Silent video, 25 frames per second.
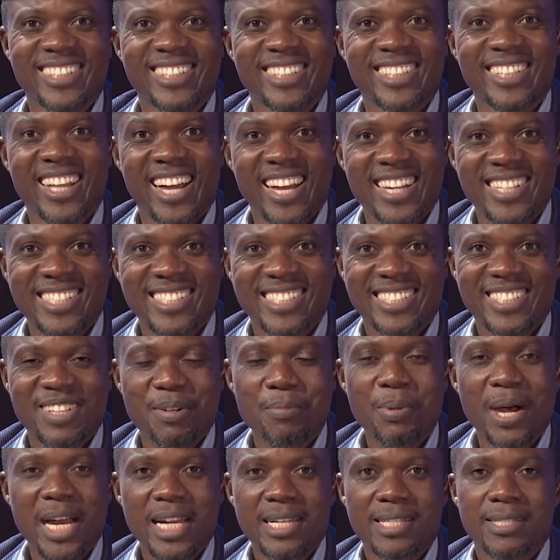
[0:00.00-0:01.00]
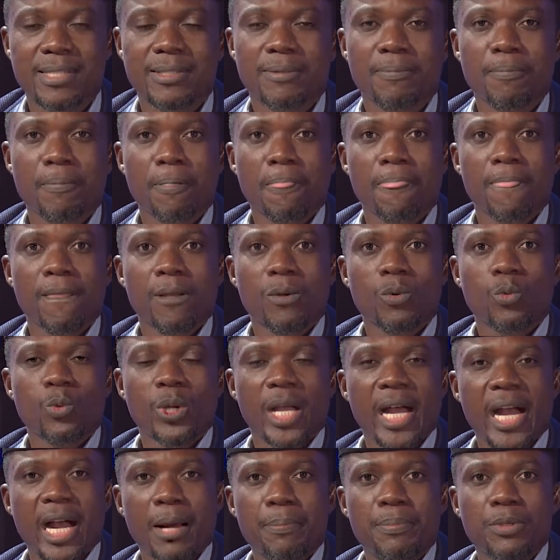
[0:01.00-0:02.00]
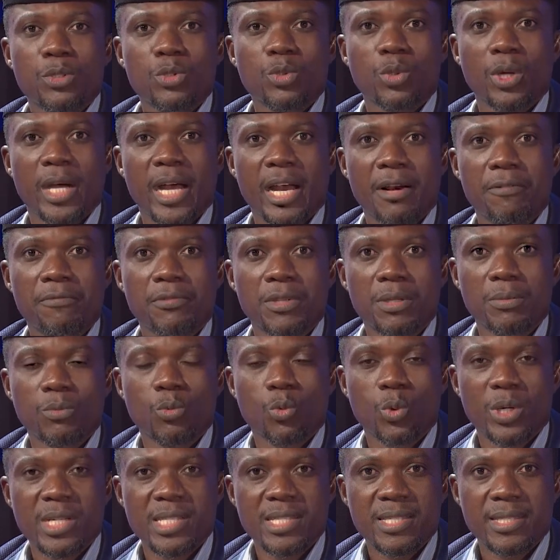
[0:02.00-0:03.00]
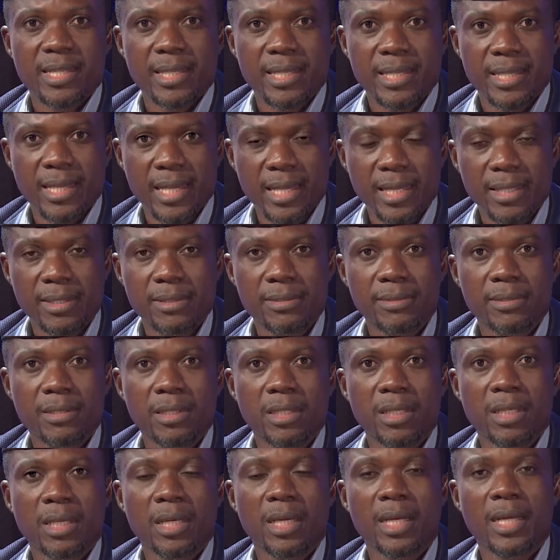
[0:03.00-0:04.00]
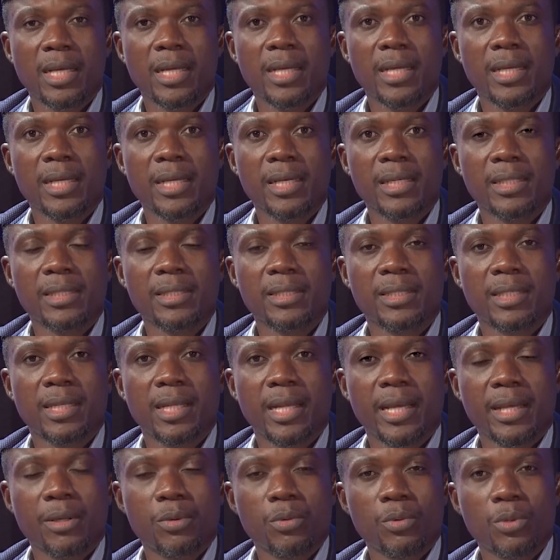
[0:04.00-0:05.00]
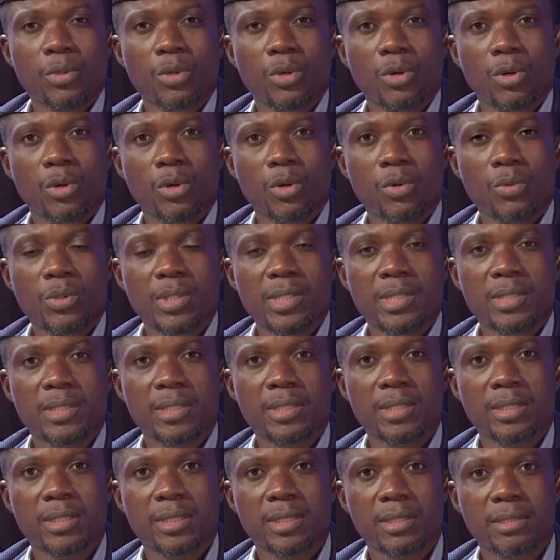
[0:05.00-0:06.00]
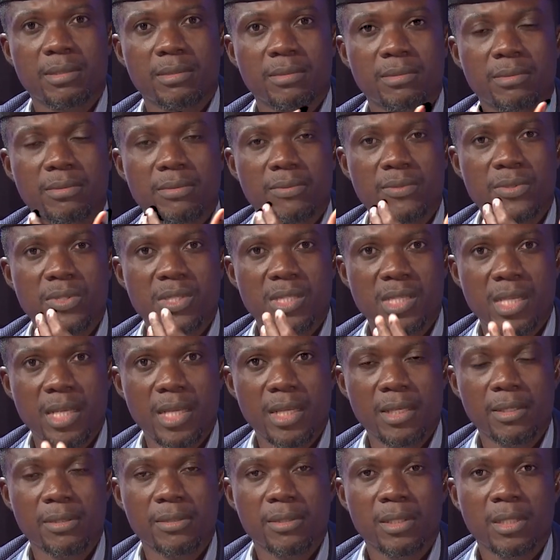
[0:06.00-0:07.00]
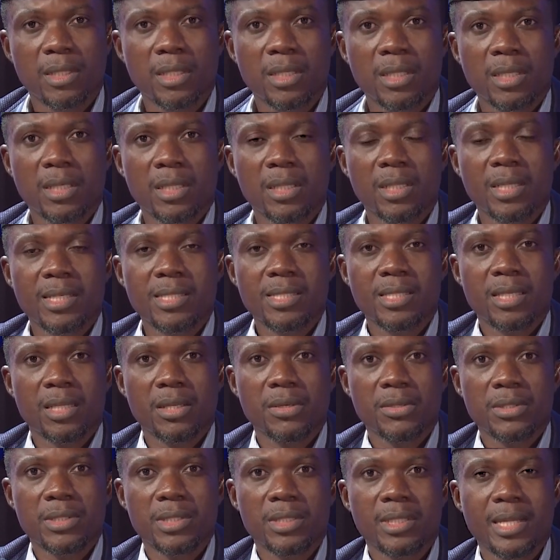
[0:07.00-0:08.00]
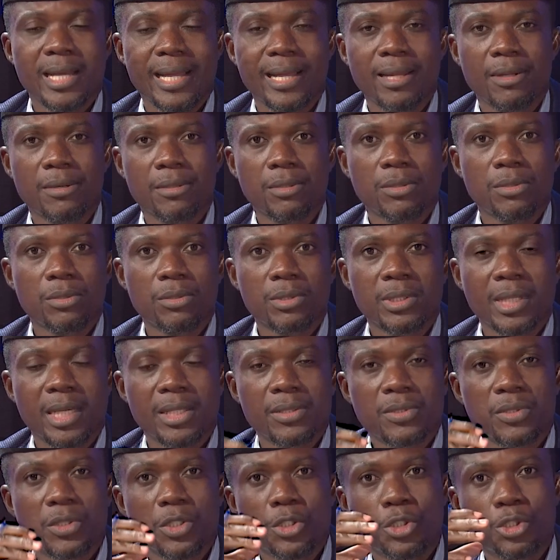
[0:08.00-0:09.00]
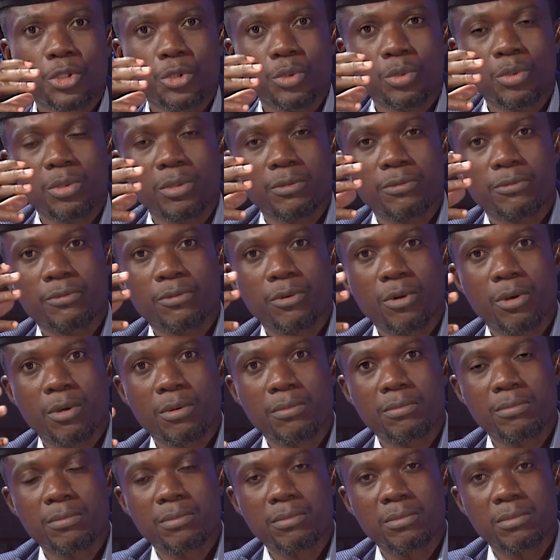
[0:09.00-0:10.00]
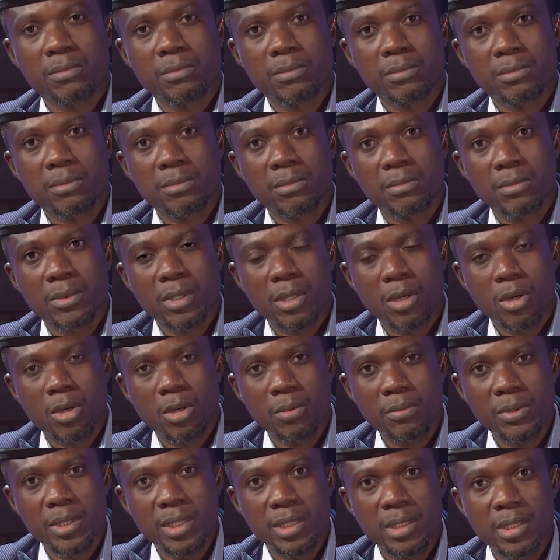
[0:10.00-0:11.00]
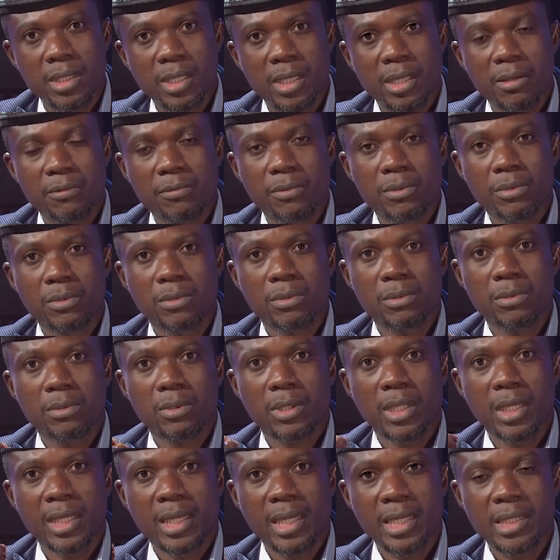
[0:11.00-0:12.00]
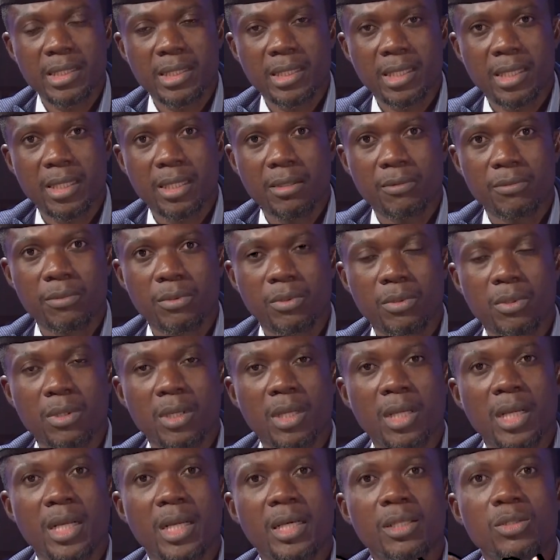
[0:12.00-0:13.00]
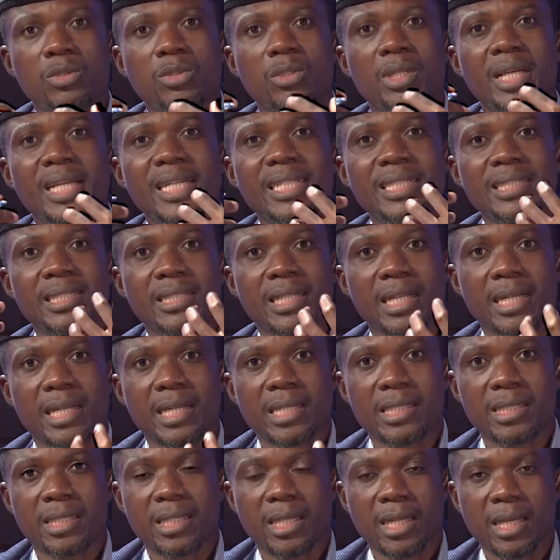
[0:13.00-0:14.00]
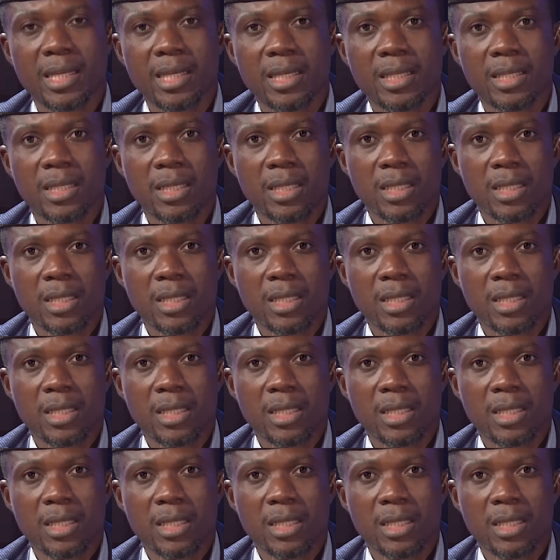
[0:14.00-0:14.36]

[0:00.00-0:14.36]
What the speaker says: that. But we are happy to have him once again. And like we always say, the security dialogue looks at issues from the community level to the national level and to the international